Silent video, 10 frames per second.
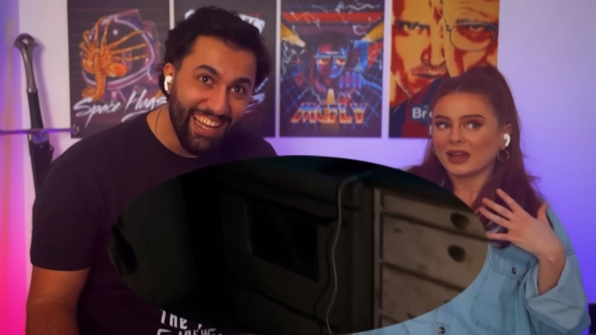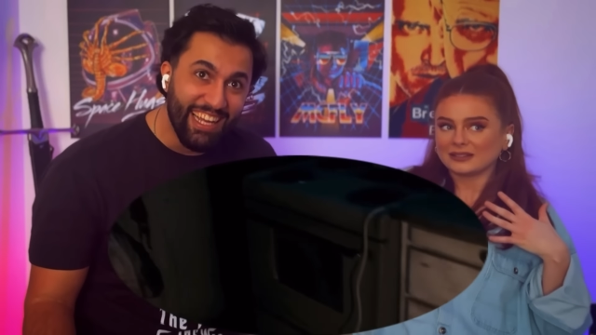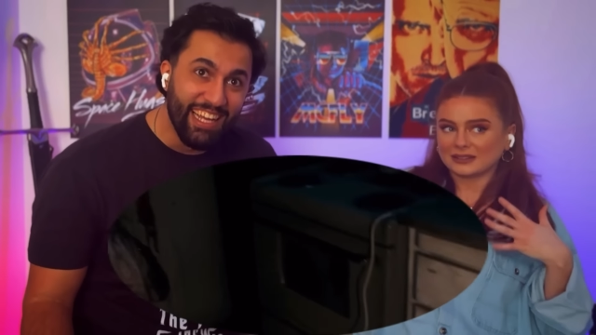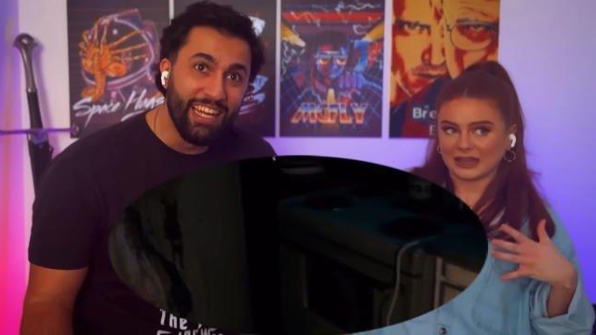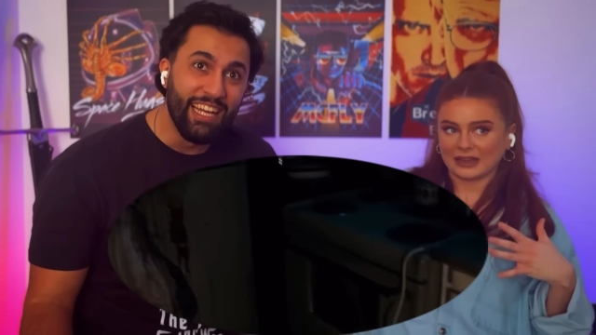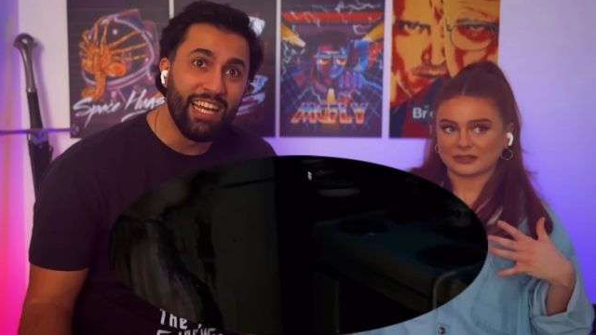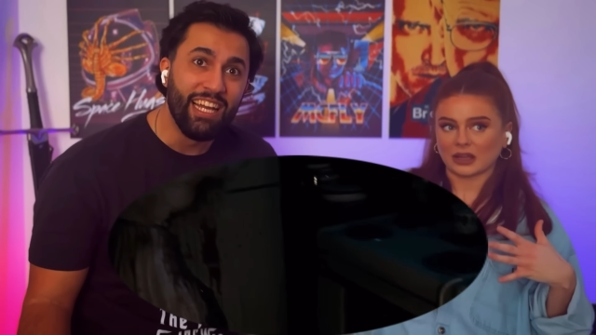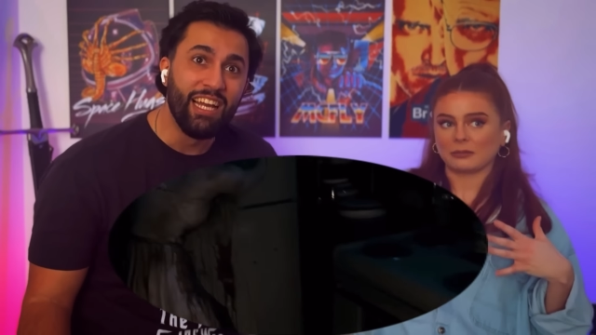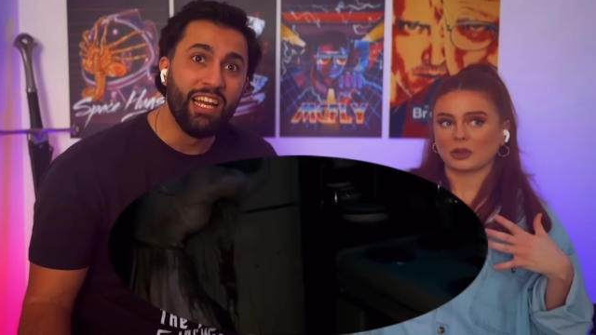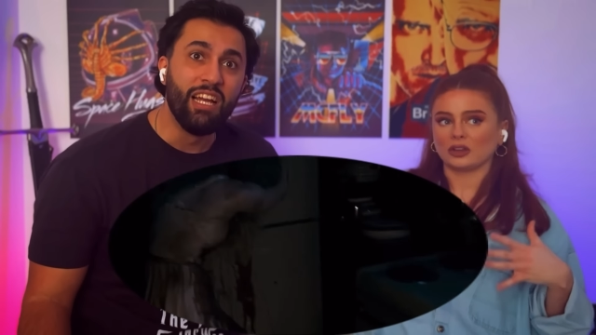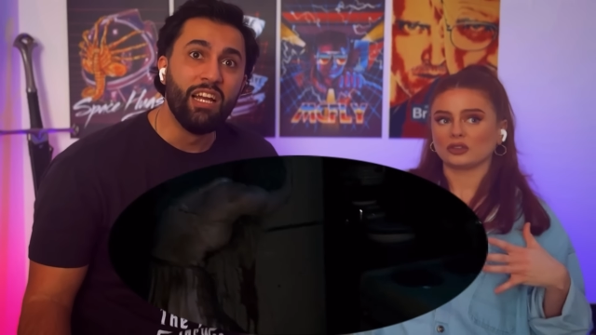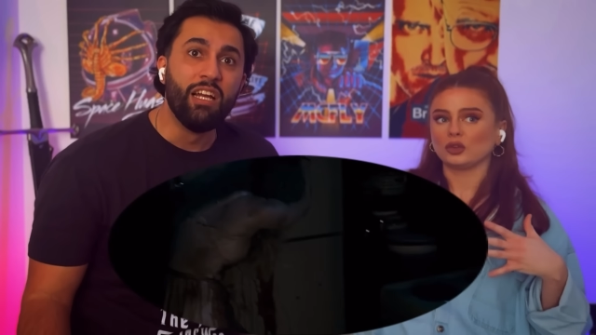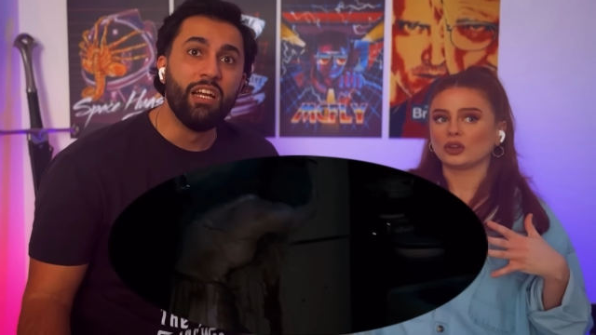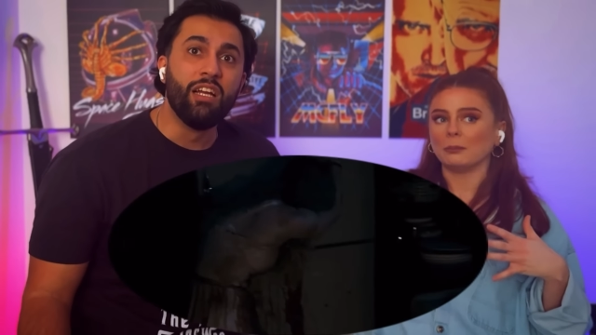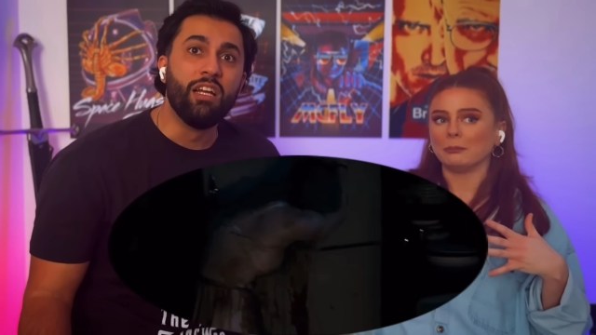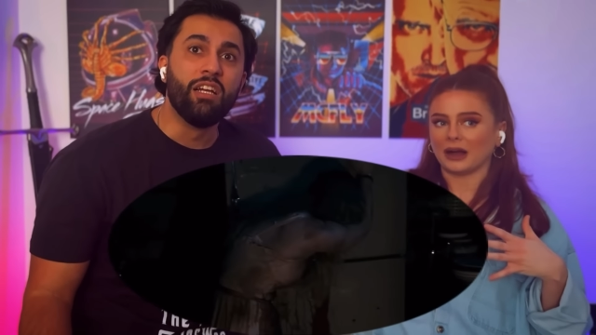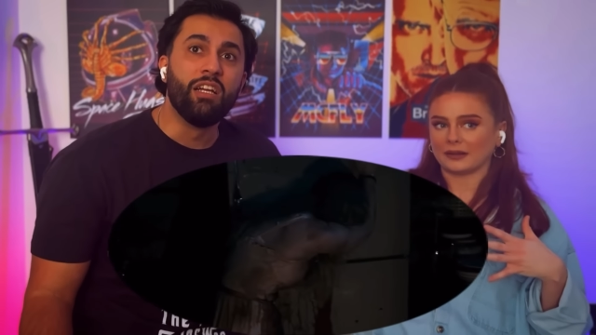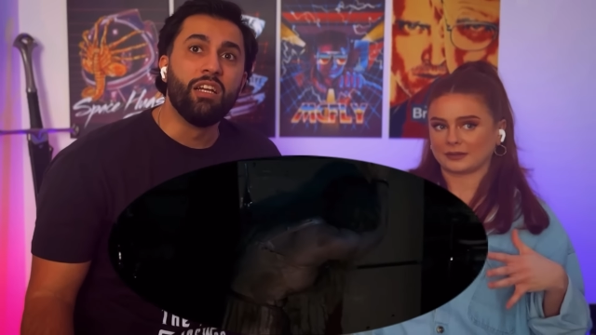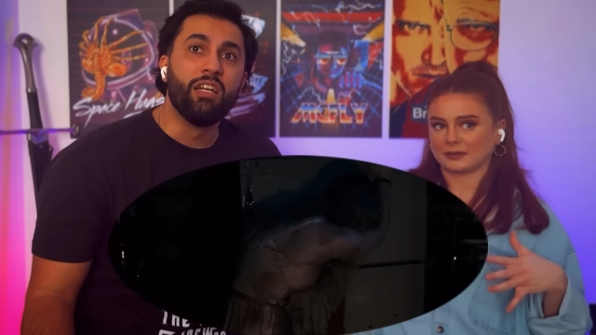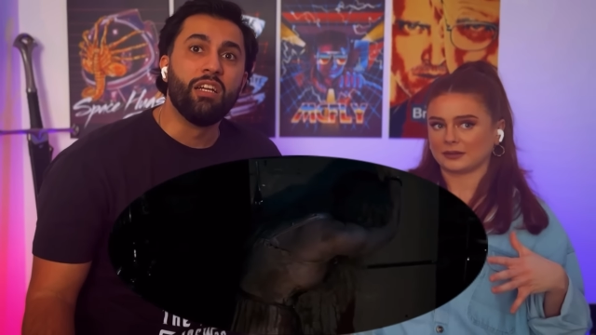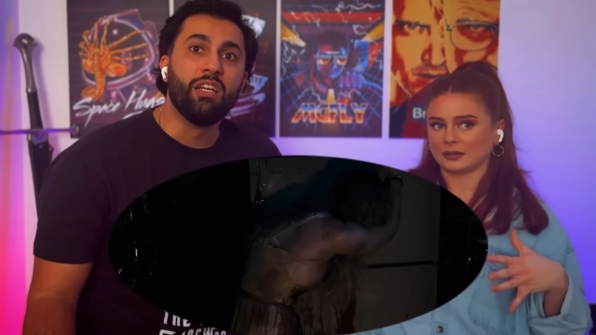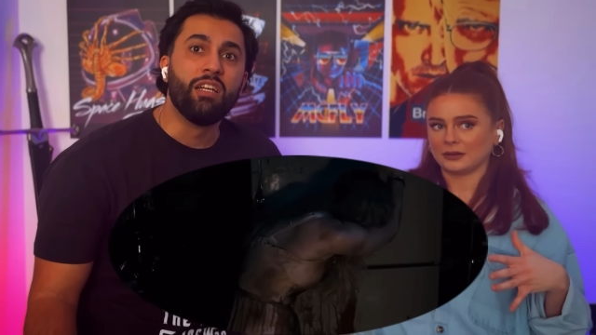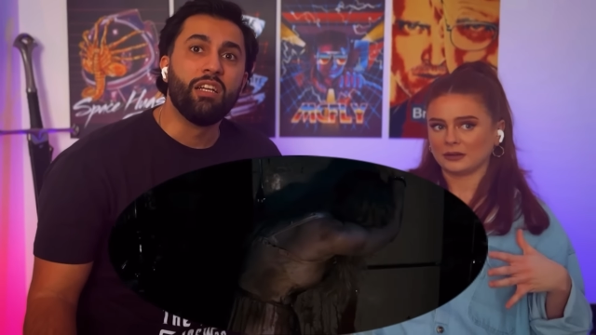Speaker 1: tears. I'm going to combust.